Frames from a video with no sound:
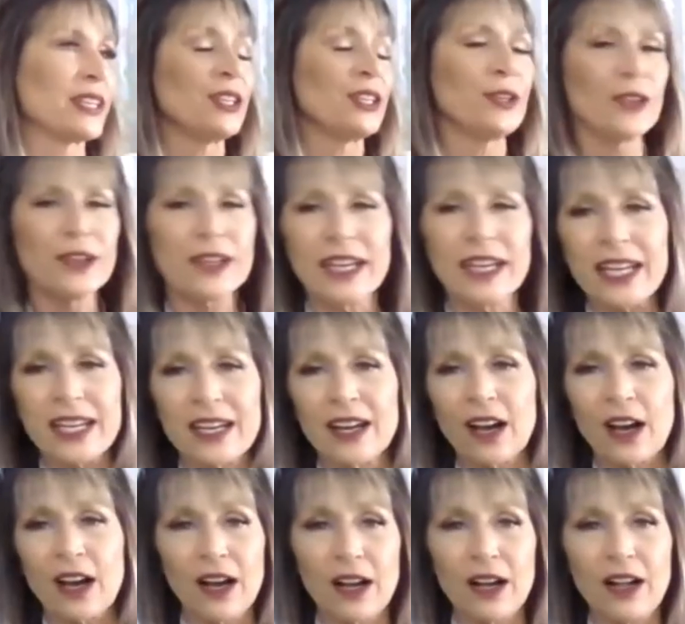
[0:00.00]
You're hitting
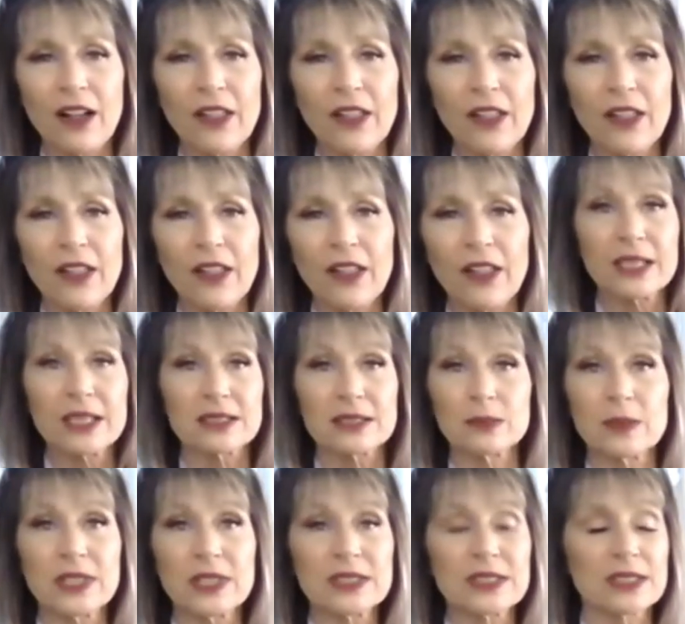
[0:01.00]
all the bells
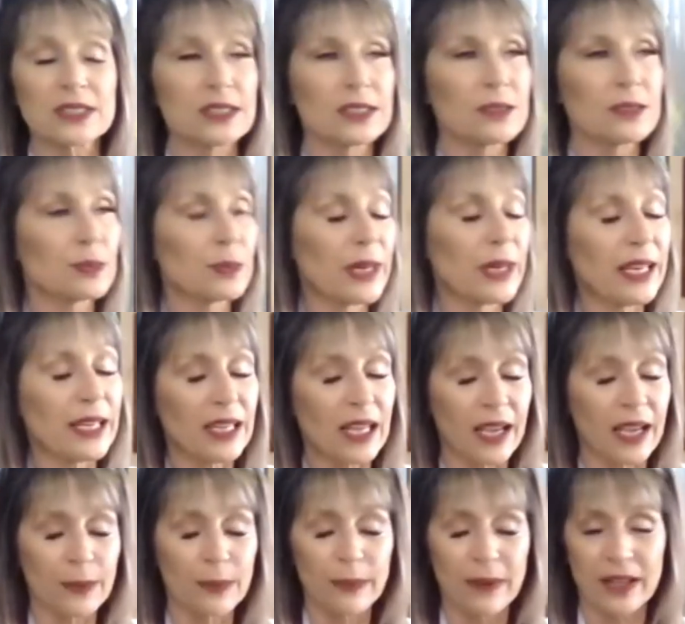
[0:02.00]
and whistles, right?
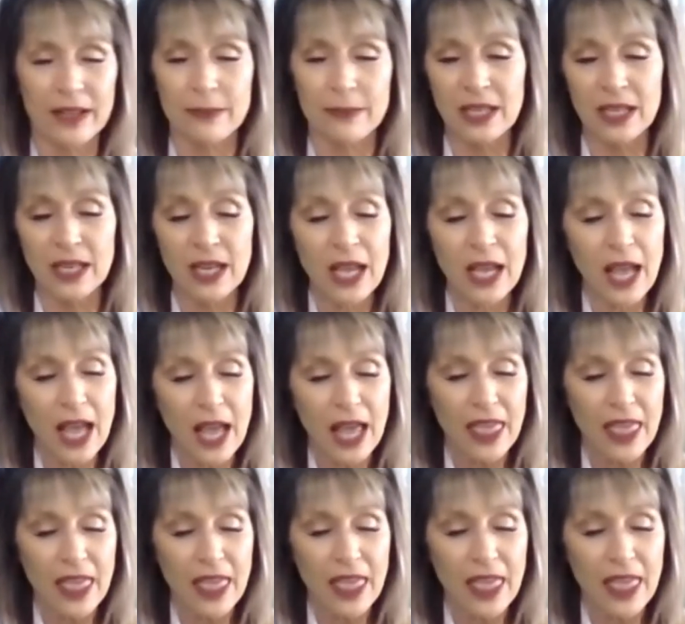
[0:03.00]
I, I mean,
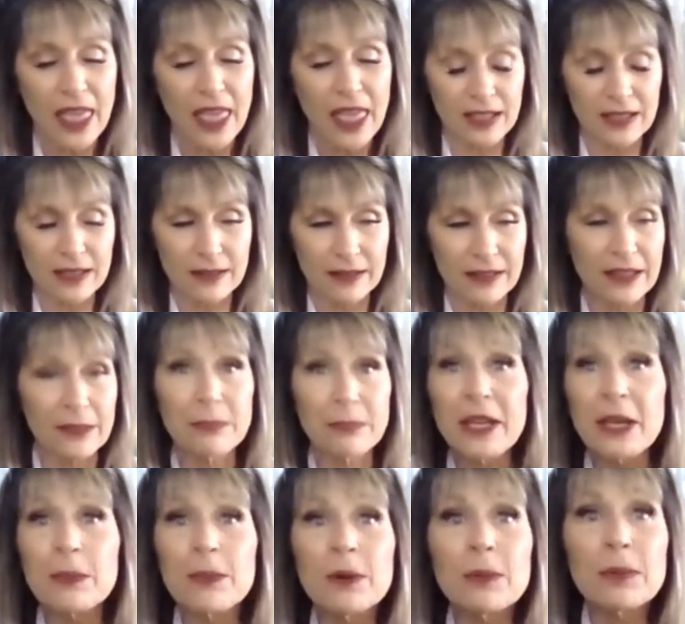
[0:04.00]
the, the
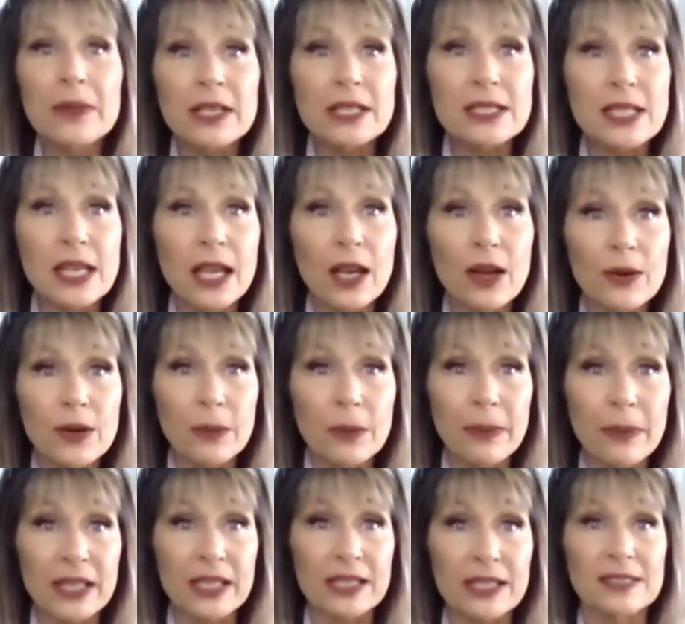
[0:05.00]
people-pleasing
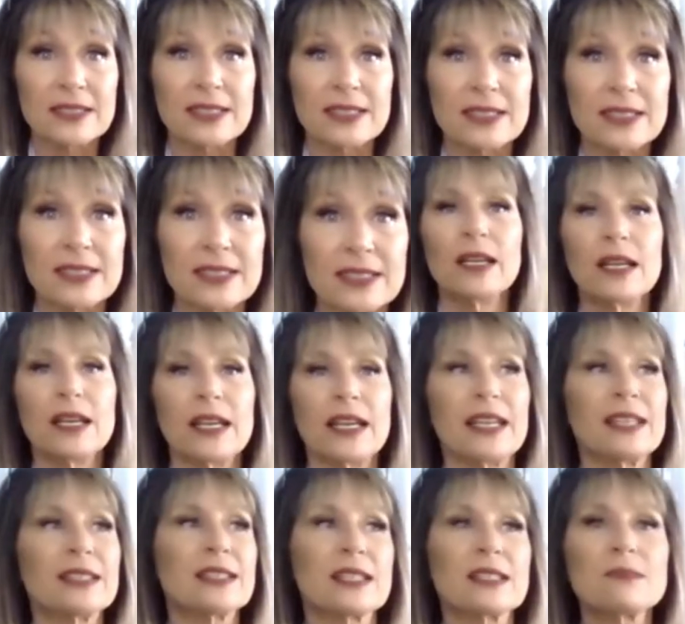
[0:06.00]
codependency
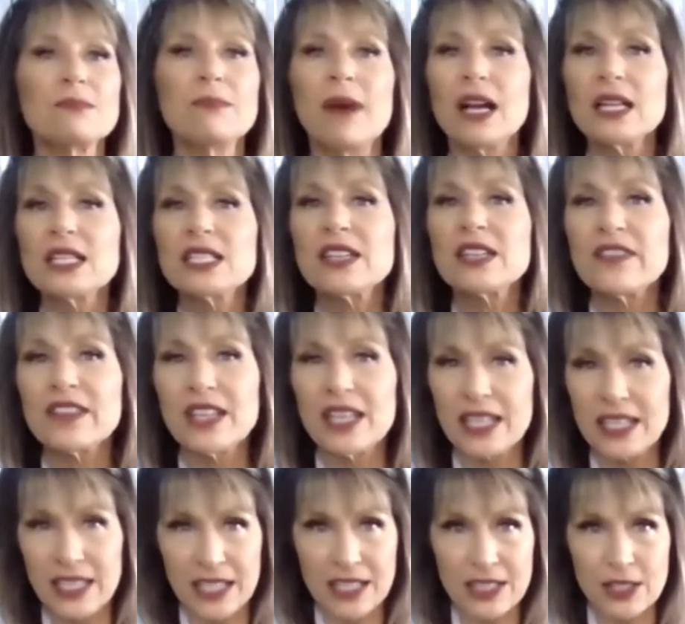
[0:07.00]
is as much of an
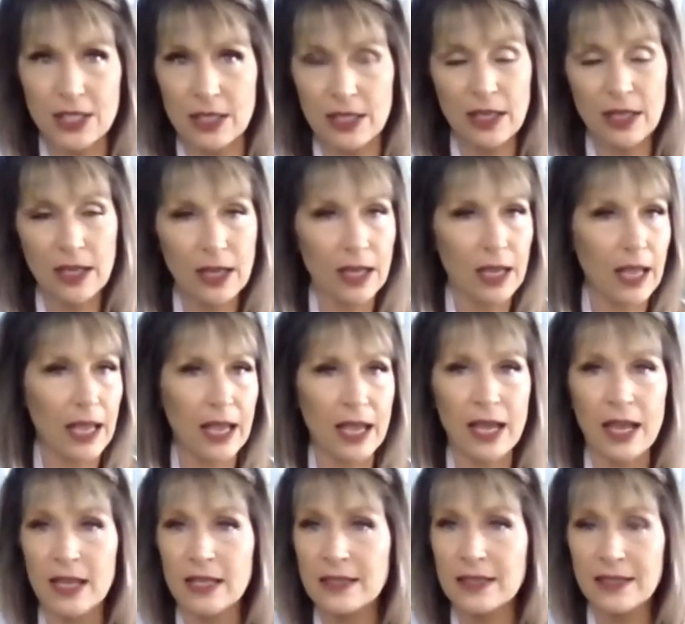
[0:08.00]
addiction
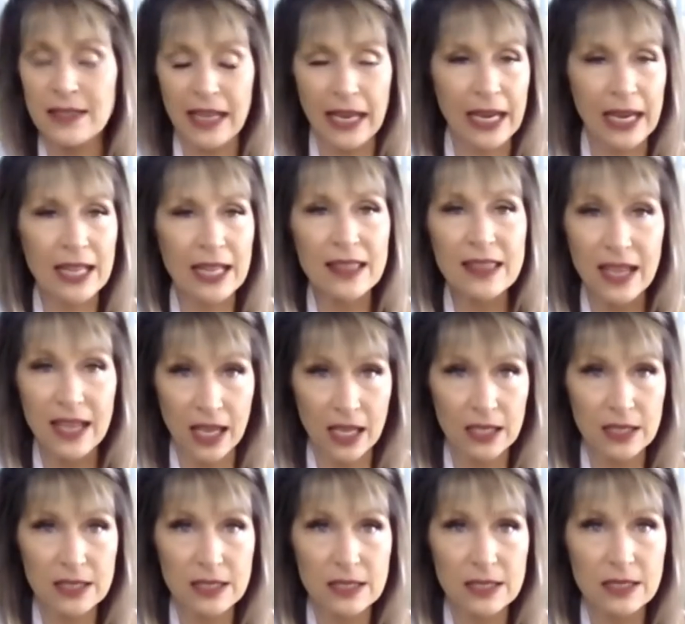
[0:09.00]
as anything
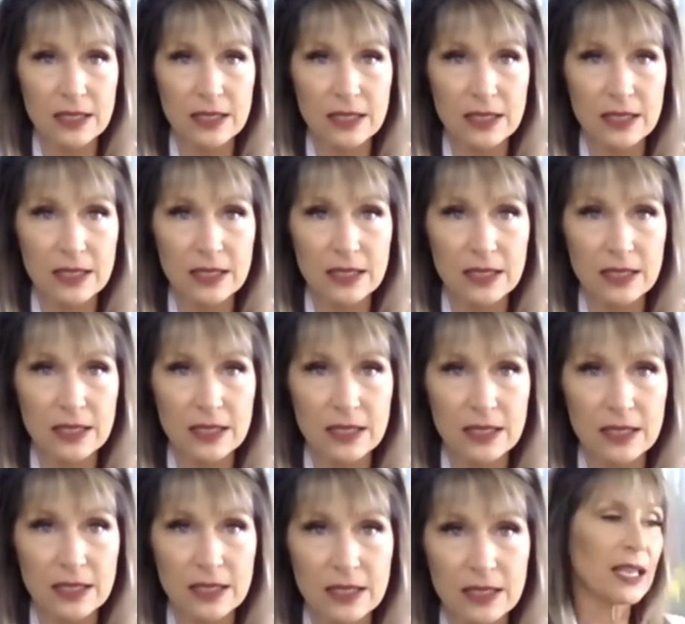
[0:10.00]
else.
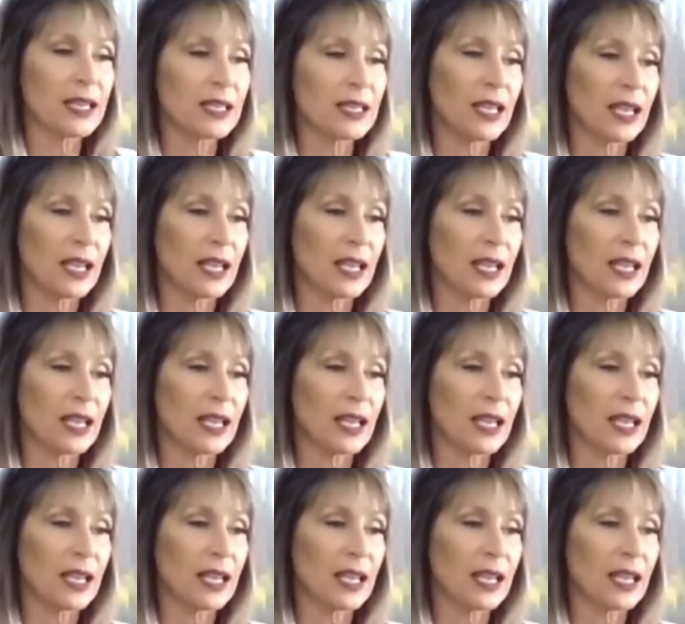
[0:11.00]
And, and